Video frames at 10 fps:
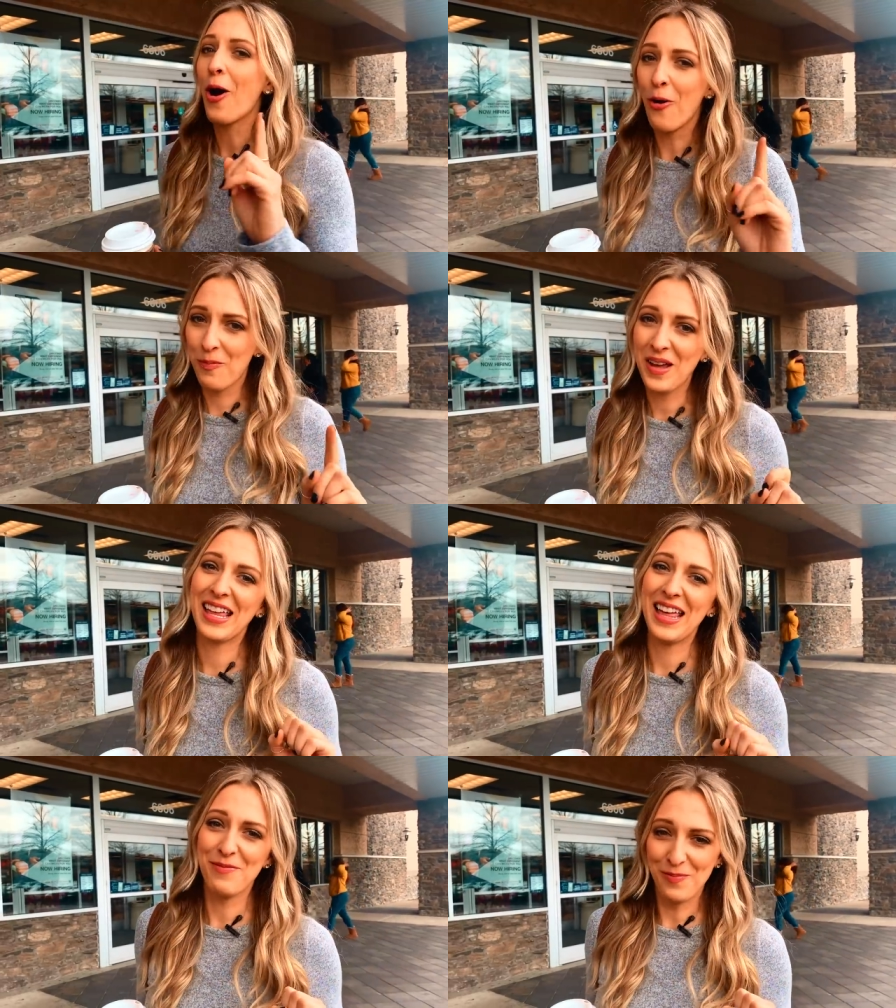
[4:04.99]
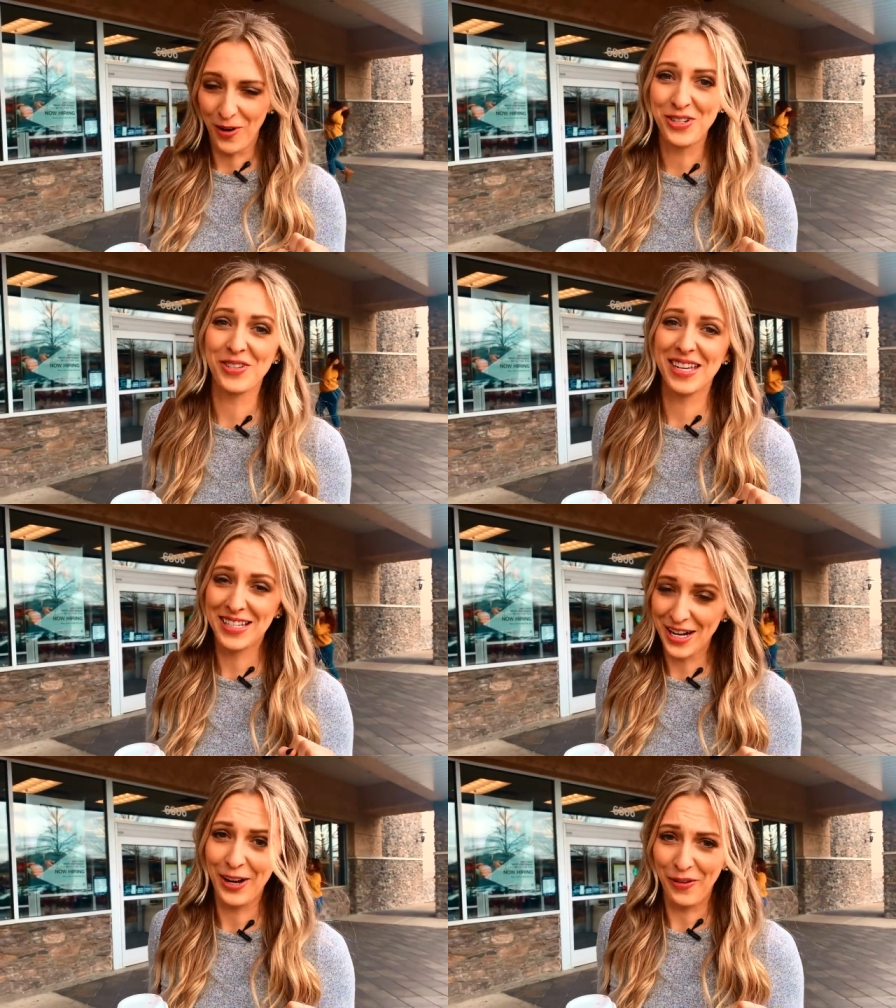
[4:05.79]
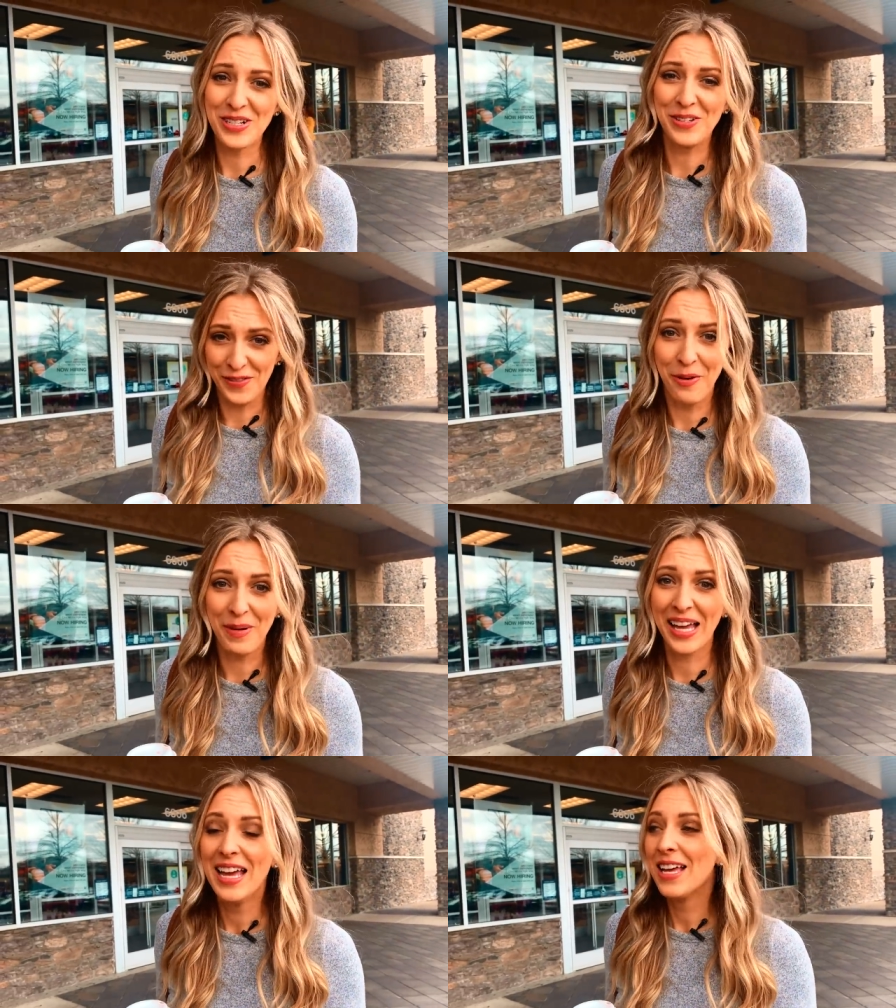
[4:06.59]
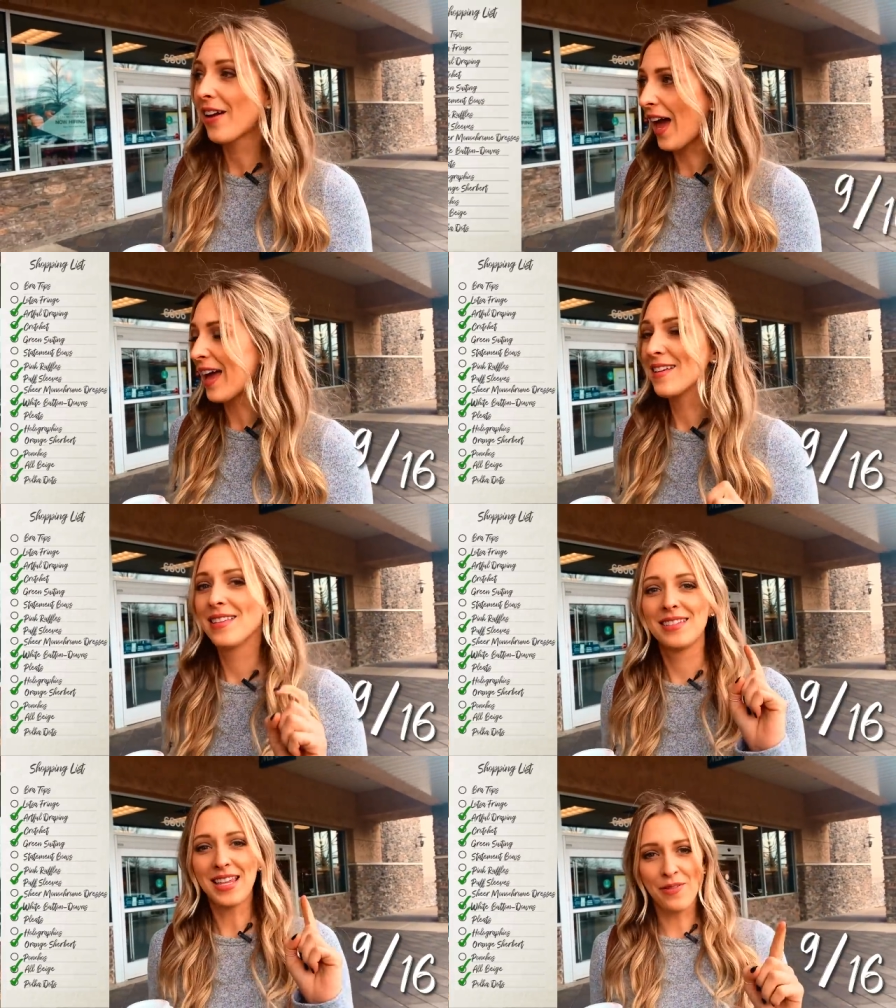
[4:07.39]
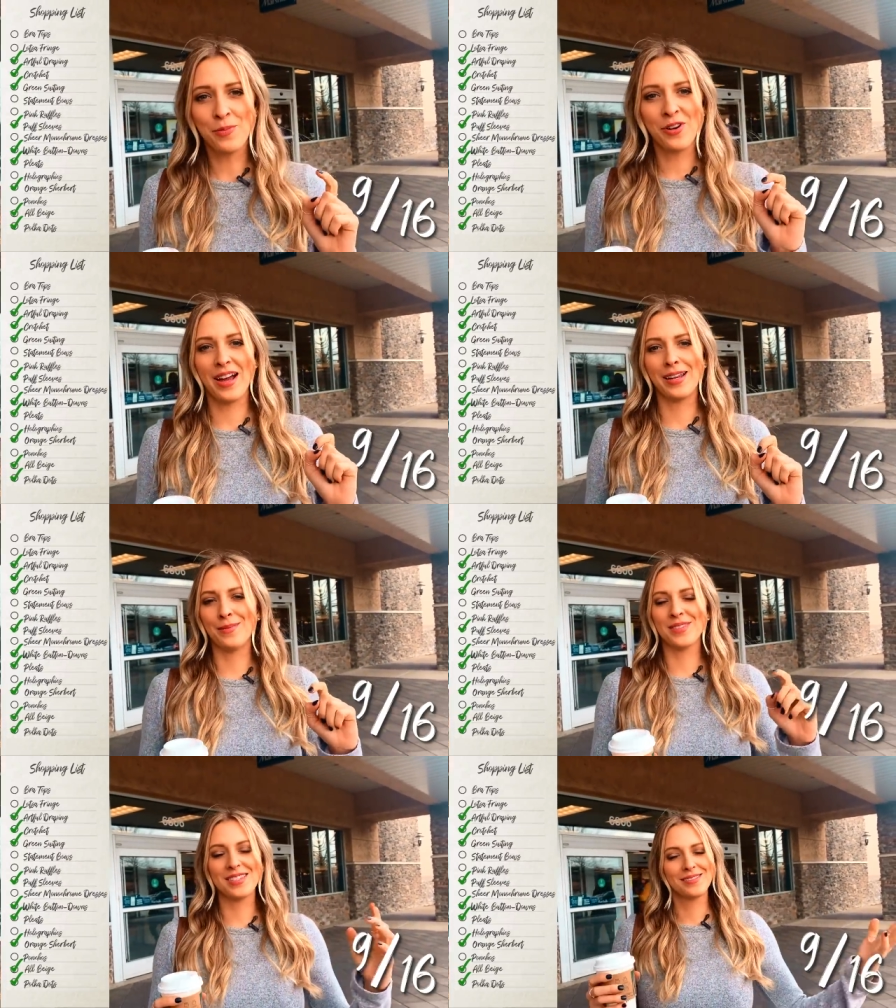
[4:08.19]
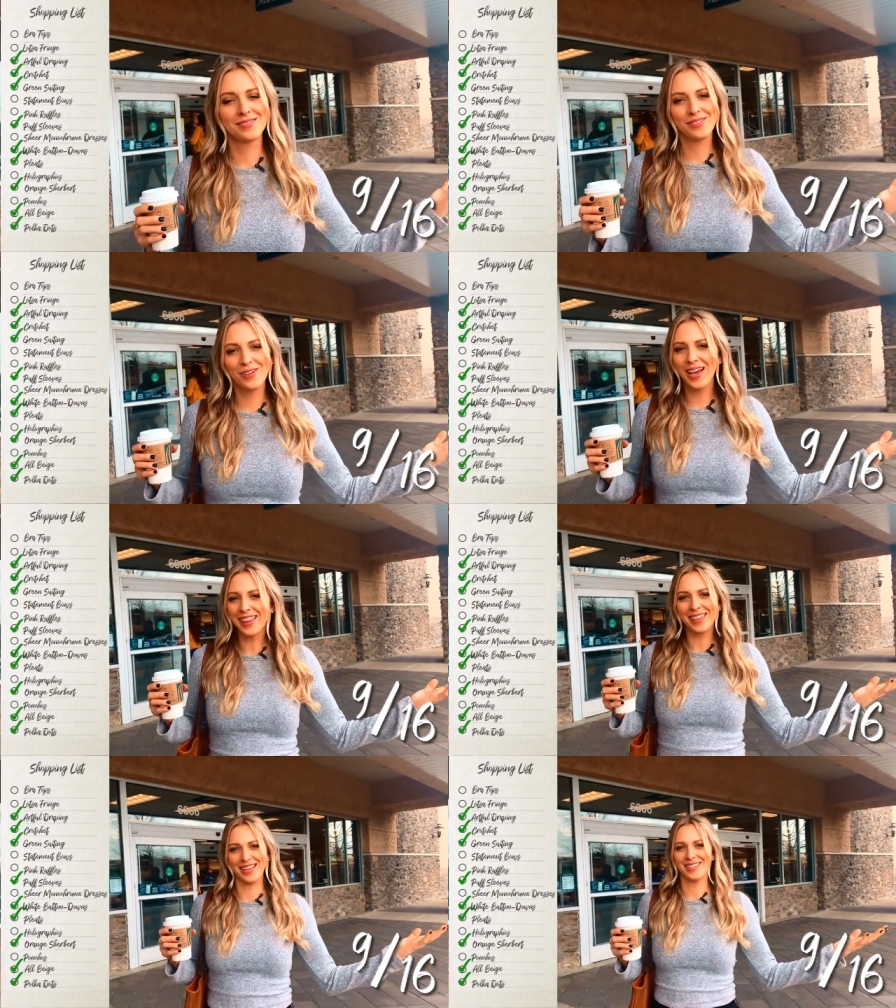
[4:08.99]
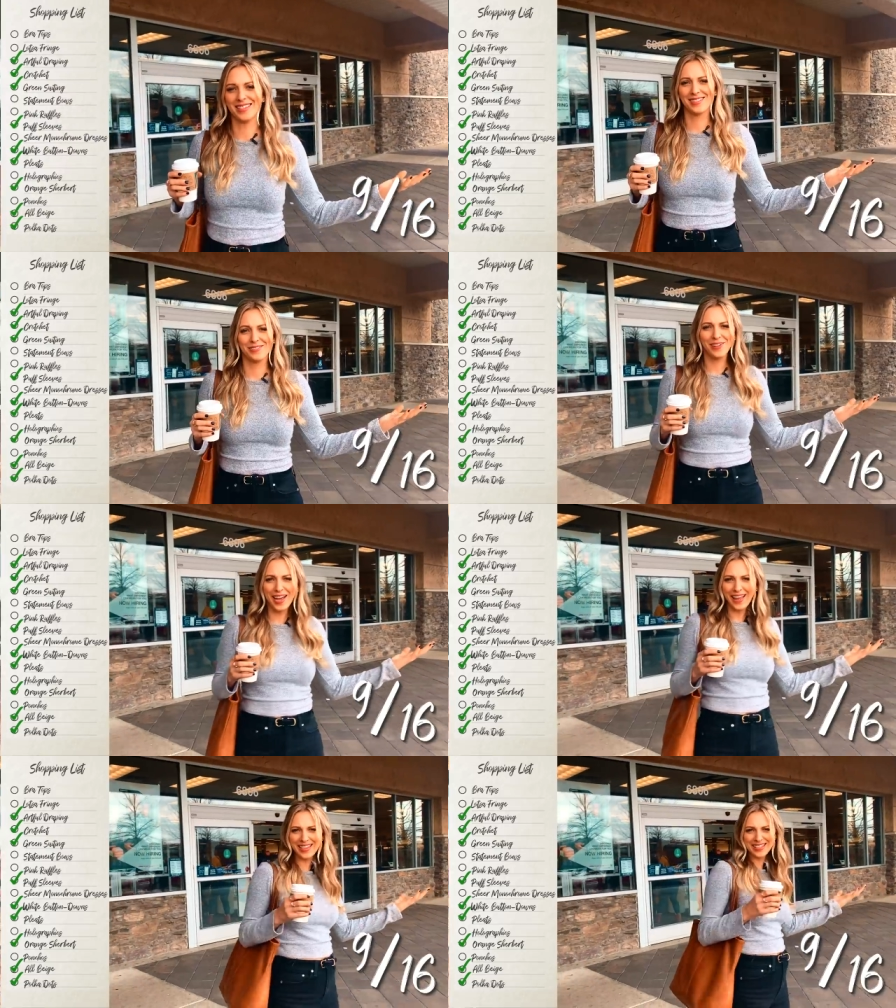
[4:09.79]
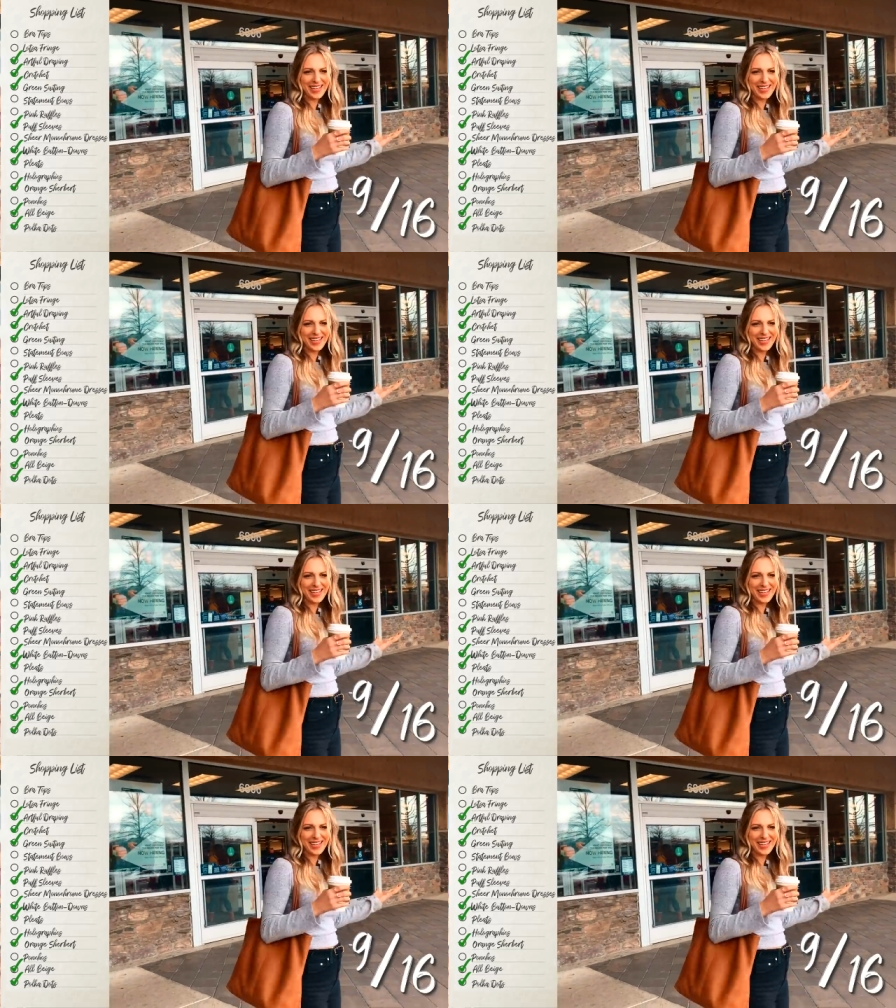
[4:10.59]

hoping Marshall's is not going to fail me. Okay, seven more items, we got this. We got this,